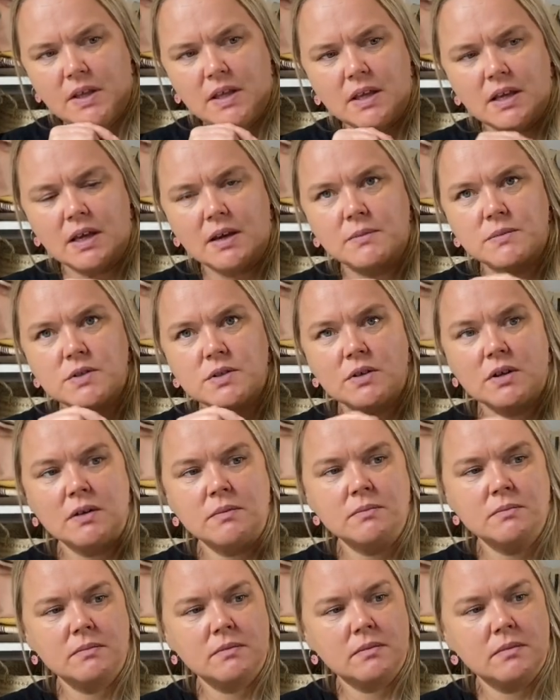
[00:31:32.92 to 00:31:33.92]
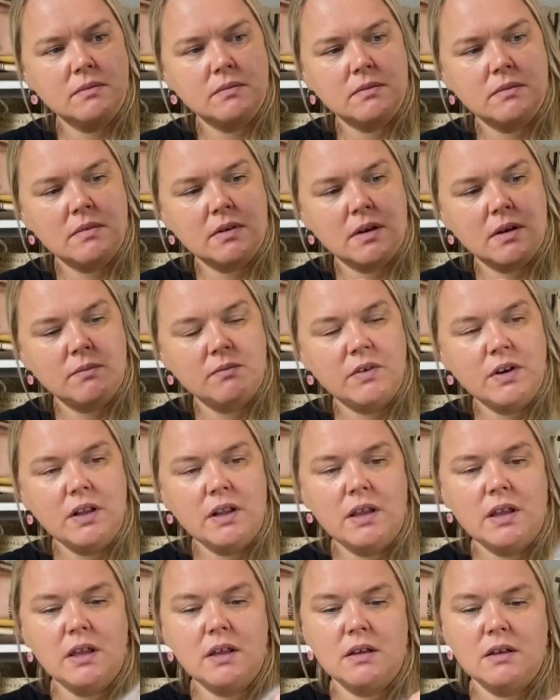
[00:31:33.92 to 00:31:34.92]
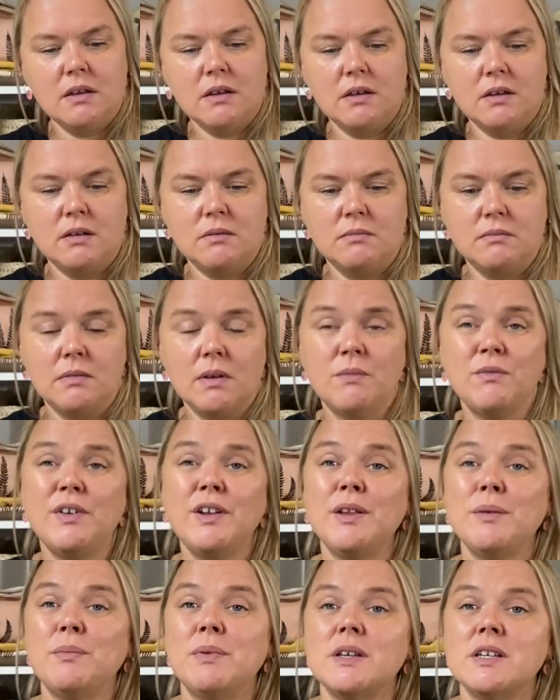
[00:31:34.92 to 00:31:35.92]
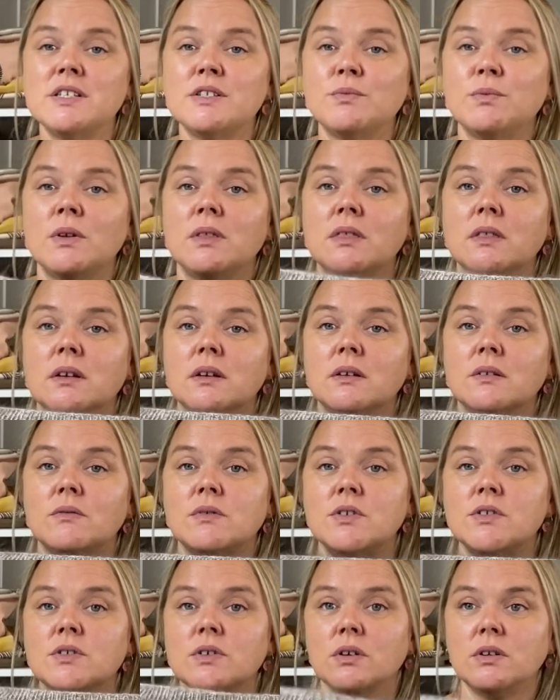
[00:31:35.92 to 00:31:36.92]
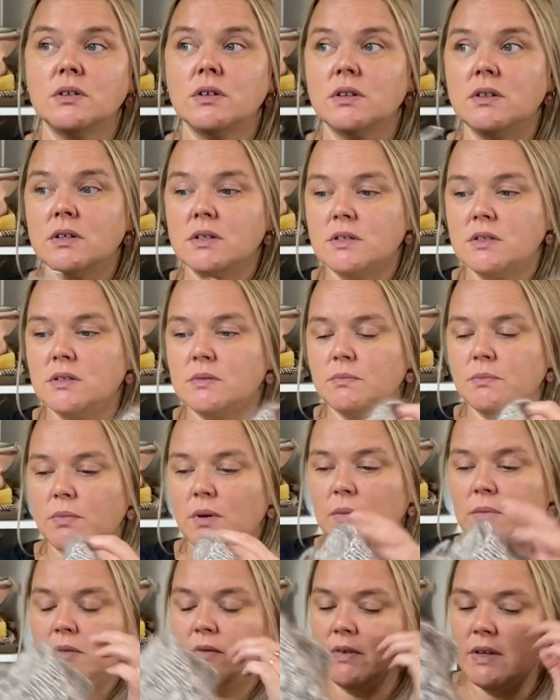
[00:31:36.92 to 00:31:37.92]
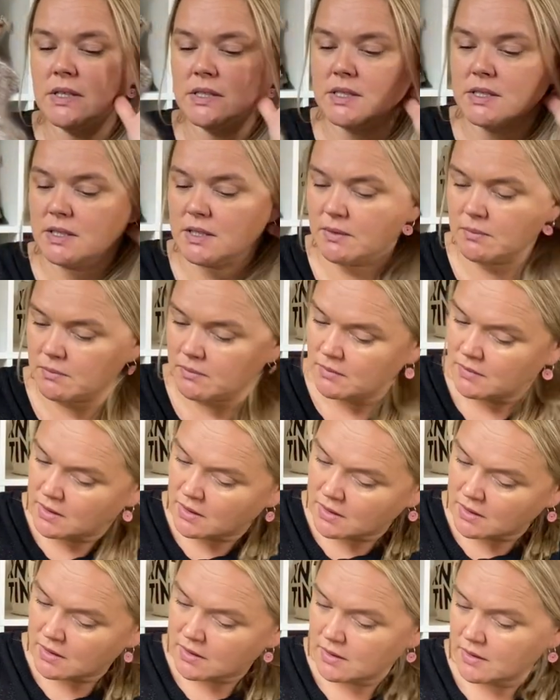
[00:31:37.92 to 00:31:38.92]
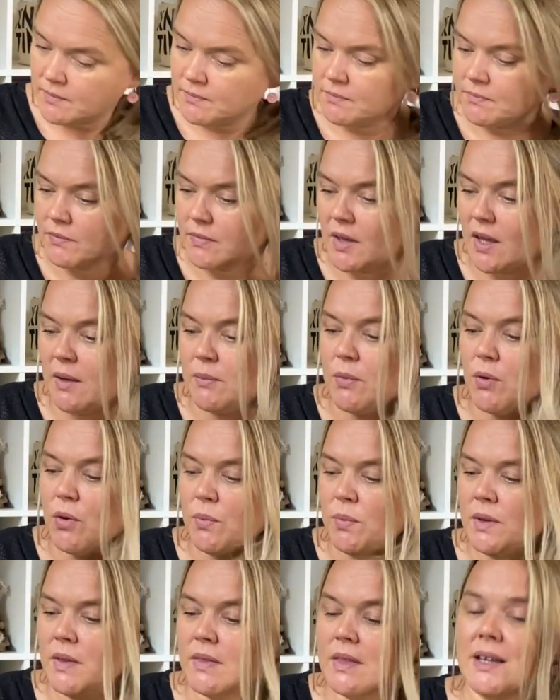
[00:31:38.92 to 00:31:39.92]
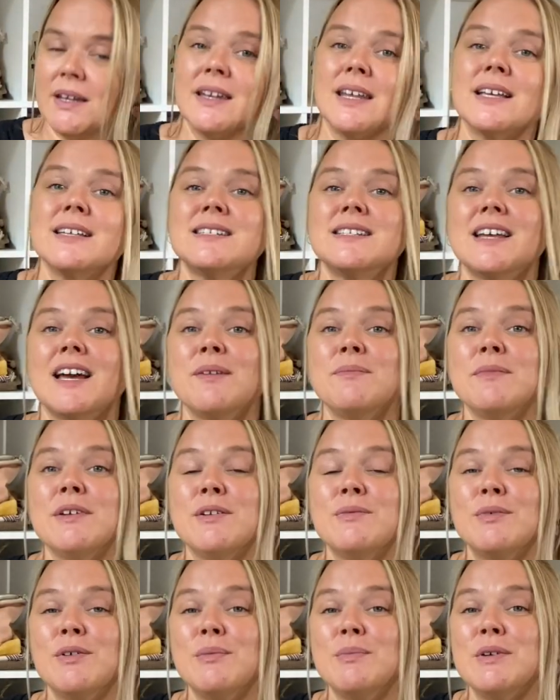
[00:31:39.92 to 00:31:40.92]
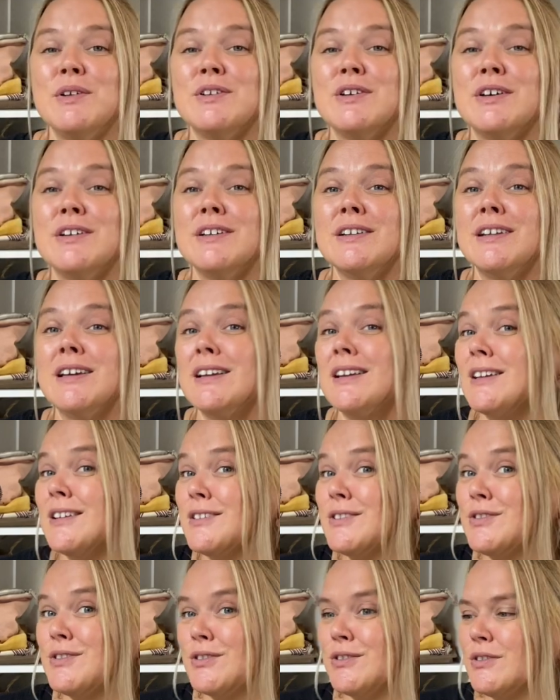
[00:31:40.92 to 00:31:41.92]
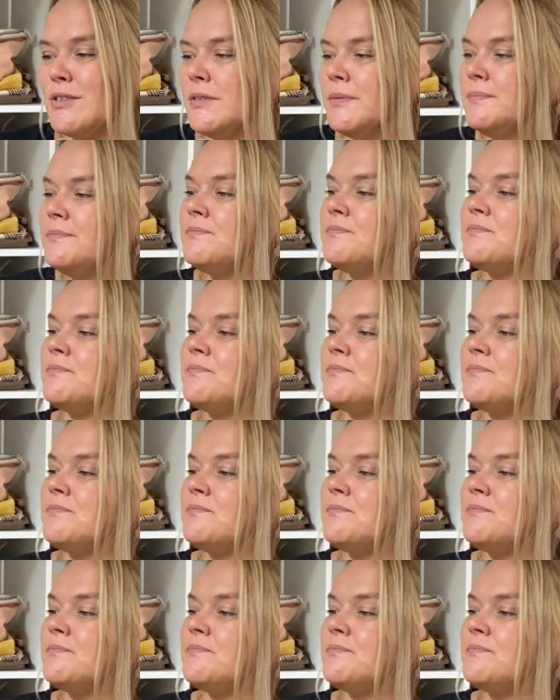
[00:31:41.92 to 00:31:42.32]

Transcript: Yeah, so I'm really pleased with the result on this bubble vest, and I'm hoping that next time it will be done and I can show you.